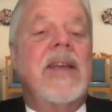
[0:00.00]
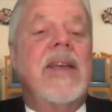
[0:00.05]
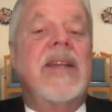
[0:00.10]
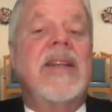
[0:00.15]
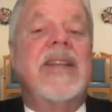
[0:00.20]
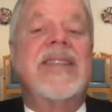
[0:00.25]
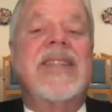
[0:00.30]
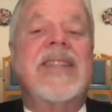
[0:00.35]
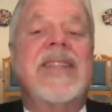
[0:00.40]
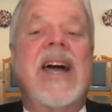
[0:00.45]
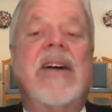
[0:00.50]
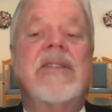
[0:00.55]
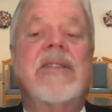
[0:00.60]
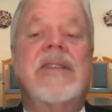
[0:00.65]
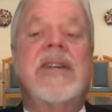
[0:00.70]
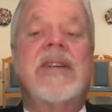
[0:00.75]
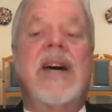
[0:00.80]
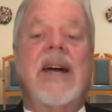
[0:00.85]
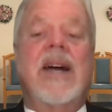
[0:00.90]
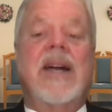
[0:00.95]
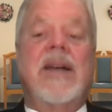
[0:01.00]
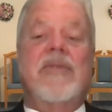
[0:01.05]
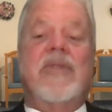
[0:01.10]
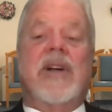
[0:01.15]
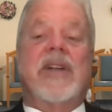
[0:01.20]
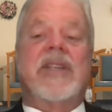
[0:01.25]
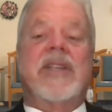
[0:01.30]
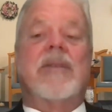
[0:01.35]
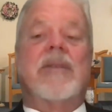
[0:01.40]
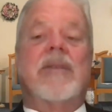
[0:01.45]
It is now time for
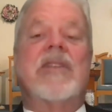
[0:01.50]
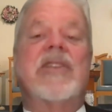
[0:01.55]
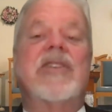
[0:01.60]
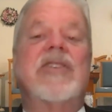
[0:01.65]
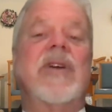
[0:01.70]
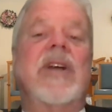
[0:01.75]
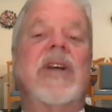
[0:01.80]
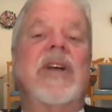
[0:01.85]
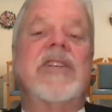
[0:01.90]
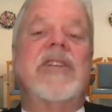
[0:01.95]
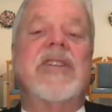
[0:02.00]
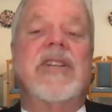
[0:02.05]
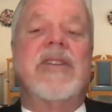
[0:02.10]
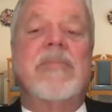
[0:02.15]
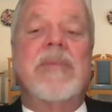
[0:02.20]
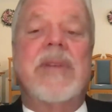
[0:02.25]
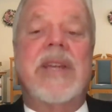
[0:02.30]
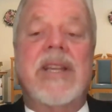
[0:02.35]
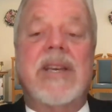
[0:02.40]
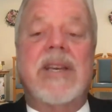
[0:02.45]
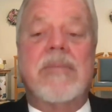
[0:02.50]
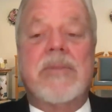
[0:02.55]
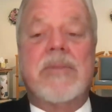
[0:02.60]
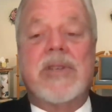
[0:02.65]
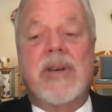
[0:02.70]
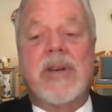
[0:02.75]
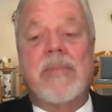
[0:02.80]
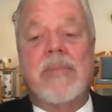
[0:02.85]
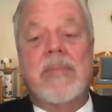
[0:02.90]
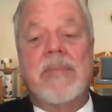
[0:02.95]
our demonstration of
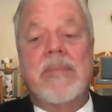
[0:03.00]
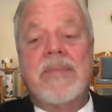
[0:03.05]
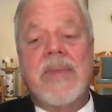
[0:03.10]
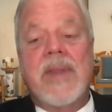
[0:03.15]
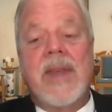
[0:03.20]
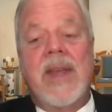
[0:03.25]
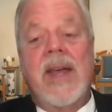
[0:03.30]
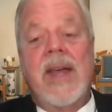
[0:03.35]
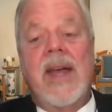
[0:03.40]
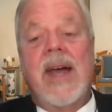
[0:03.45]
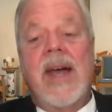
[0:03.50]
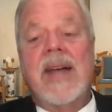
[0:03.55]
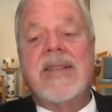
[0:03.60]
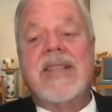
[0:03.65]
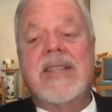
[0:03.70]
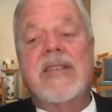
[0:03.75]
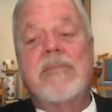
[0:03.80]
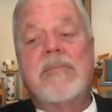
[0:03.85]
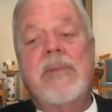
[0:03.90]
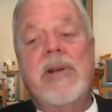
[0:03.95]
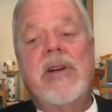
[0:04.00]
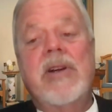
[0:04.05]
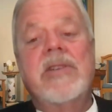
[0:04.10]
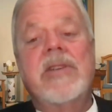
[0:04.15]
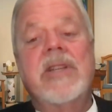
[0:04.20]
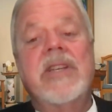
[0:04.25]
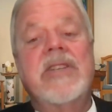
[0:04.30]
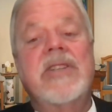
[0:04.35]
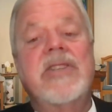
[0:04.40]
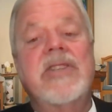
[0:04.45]
mediumship. As a
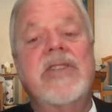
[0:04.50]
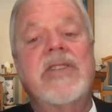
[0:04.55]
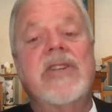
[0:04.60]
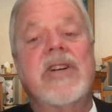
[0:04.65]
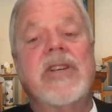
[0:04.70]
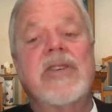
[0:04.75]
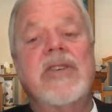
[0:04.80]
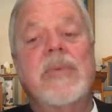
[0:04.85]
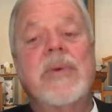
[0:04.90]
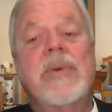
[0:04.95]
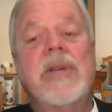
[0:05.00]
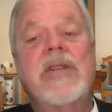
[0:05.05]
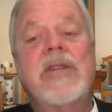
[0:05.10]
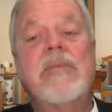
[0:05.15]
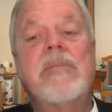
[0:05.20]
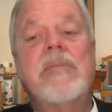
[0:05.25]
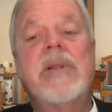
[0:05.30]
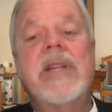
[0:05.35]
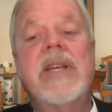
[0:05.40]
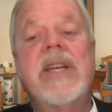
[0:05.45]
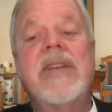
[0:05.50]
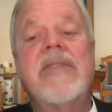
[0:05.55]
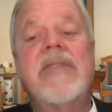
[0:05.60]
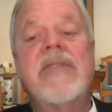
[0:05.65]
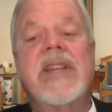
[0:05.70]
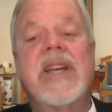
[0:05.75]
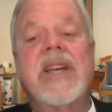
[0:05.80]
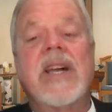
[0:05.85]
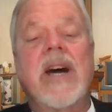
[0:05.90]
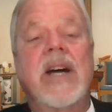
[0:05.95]
spiritualist church, we do believe
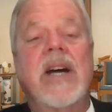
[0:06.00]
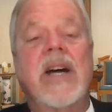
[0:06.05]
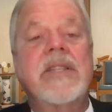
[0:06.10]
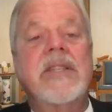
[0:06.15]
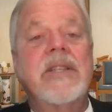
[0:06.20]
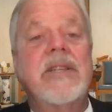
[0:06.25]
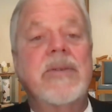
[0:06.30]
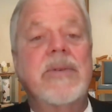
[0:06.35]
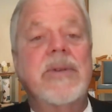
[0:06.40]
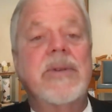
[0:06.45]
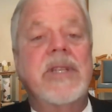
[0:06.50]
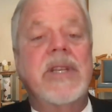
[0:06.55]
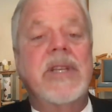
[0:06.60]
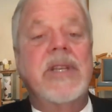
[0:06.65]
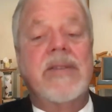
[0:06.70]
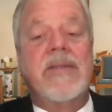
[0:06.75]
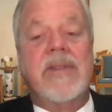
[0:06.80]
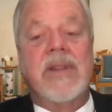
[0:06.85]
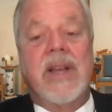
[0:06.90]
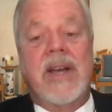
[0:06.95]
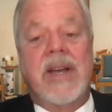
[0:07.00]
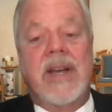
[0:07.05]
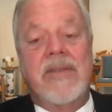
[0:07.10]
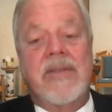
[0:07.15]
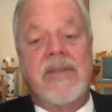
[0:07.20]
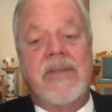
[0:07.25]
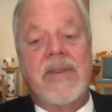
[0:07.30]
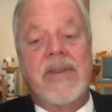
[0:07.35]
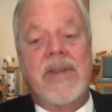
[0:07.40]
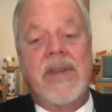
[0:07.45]
in the continuity of
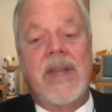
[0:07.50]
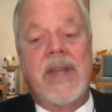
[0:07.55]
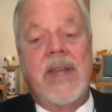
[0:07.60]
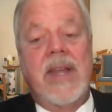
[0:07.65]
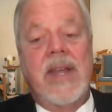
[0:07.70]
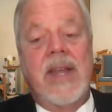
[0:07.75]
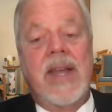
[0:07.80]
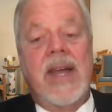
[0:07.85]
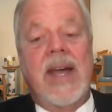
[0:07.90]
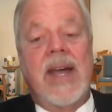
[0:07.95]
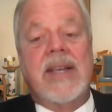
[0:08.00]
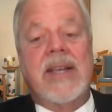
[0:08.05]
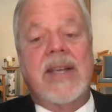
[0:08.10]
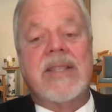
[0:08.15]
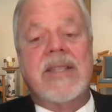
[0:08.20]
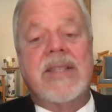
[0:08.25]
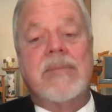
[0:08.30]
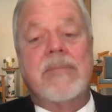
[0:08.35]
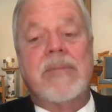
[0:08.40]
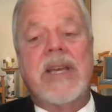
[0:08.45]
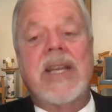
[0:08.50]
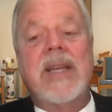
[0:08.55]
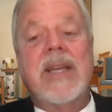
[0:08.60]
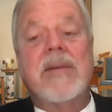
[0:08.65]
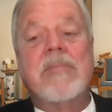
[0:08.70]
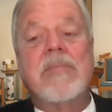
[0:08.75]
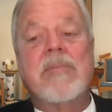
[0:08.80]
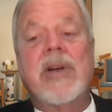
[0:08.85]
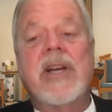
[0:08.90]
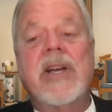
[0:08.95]
life. As the
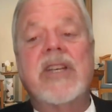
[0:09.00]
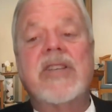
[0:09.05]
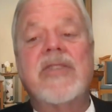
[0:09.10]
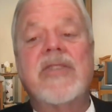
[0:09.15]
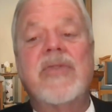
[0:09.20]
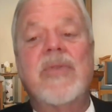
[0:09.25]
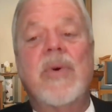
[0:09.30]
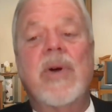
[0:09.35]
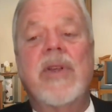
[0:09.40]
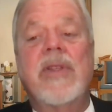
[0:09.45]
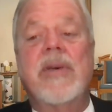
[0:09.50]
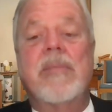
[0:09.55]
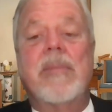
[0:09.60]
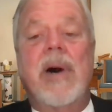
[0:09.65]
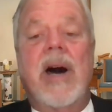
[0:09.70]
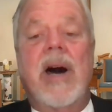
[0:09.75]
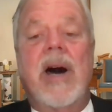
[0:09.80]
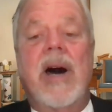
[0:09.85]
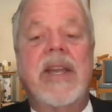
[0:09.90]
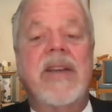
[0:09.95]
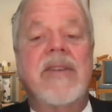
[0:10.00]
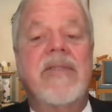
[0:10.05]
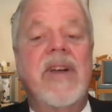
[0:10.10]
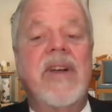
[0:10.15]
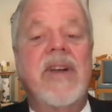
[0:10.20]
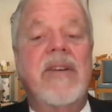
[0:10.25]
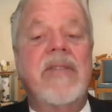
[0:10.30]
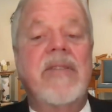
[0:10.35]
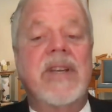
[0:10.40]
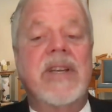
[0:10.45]
medium brings forth a body of
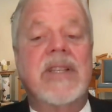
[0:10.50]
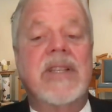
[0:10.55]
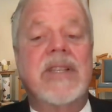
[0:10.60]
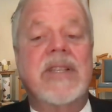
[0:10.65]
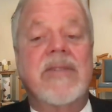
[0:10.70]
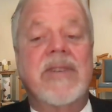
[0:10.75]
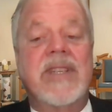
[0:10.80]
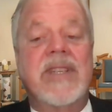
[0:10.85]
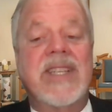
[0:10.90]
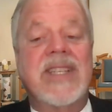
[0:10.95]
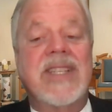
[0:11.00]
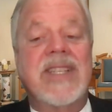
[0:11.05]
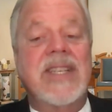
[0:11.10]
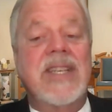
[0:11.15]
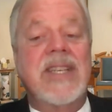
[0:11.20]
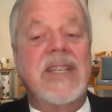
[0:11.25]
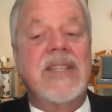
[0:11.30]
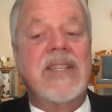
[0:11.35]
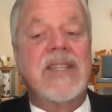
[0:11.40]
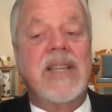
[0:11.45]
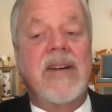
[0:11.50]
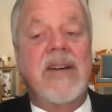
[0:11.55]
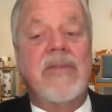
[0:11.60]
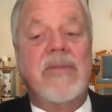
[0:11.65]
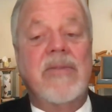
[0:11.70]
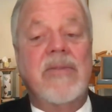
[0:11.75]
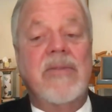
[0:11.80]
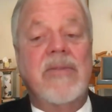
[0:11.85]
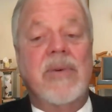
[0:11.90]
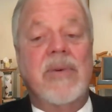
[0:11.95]
evidence of a deceased
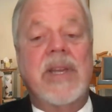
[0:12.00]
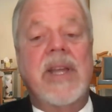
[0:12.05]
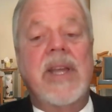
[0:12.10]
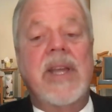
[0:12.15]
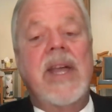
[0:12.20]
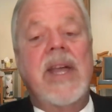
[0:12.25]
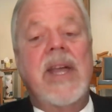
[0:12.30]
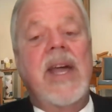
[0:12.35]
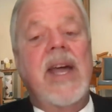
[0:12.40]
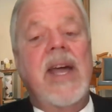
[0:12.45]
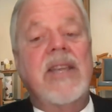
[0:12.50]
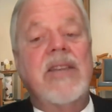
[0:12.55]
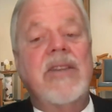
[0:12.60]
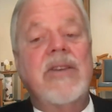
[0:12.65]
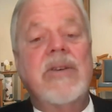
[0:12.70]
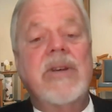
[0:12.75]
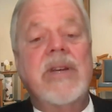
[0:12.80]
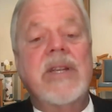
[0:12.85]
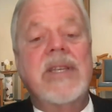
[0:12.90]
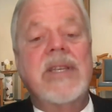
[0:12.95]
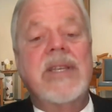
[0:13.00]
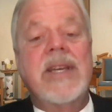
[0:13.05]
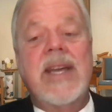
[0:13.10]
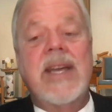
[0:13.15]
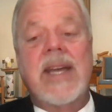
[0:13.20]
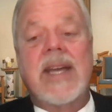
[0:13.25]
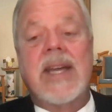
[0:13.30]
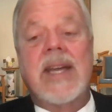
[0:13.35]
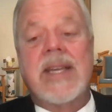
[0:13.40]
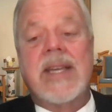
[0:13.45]
loved one, and you can
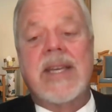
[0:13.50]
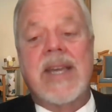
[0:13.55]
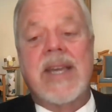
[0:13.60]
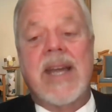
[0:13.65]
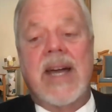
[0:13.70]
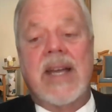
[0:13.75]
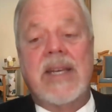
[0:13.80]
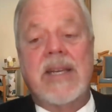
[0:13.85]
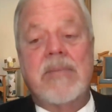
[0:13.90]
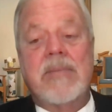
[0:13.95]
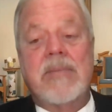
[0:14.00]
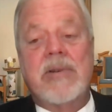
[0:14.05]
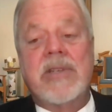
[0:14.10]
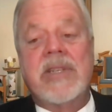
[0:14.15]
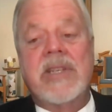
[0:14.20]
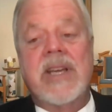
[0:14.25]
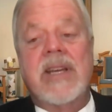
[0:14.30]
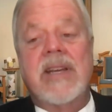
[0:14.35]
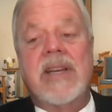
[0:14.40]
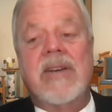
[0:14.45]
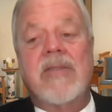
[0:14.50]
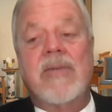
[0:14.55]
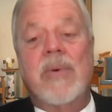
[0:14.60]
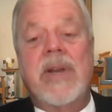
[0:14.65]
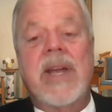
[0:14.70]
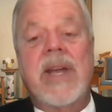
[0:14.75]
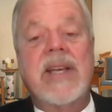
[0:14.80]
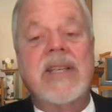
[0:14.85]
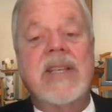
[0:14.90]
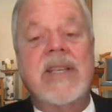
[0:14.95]
take 90% of
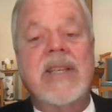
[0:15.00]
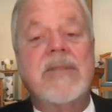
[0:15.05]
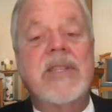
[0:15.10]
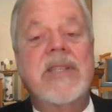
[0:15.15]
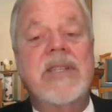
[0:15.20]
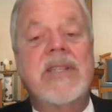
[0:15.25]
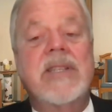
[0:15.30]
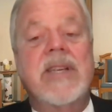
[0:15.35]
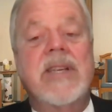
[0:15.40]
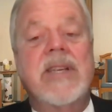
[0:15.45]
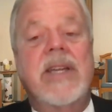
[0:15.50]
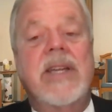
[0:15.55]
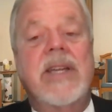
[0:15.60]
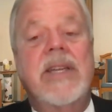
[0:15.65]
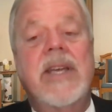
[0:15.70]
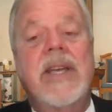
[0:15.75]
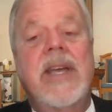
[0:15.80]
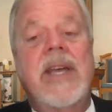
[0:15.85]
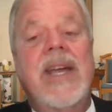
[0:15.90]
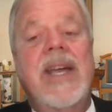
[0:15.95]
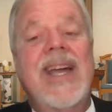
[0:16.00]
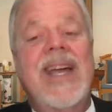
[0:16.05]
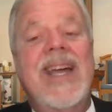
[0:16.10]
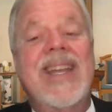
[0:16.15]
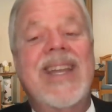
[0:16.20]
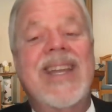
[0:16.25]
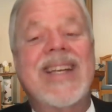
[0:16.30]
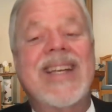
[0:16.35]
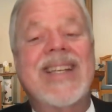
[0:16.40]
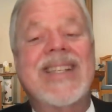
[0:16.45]
what has been said
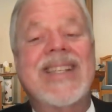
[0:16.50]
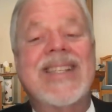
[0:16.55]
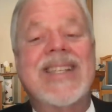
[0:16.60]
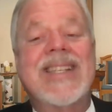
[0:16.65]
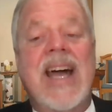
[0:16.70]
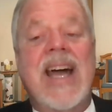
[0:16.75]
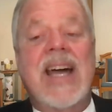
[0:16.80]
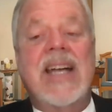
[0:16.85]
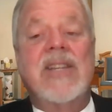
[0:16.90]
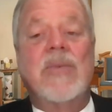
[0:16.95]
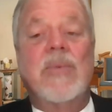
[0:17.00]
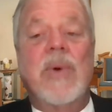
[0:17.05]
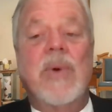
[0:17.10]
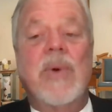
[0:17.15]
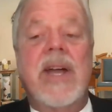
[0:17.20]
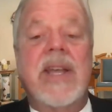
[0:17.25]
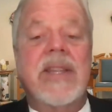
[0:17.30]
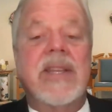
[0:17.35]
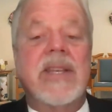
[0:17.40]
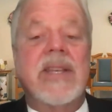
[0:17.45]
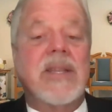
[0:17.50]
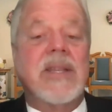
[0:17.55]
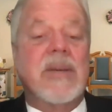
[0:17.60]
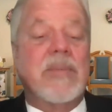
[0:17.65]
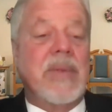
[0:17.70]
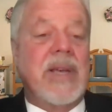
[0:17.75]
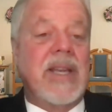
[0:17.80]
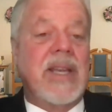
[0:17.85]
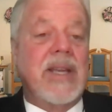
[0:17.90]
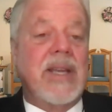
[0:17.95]
in exact way that the
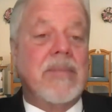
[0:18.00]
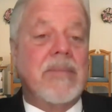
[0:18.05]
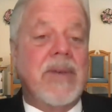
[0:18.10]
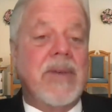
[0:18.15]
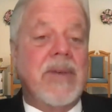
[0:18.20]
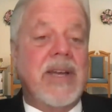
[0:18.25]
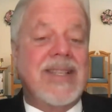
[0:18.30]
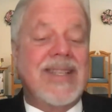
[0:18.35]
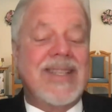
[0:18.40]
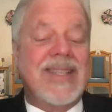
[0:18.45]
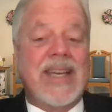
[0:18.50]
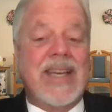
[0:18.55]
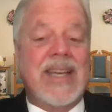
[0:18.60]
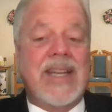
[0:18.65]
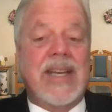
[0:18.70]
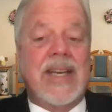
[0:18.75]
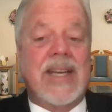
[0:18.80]
medium had said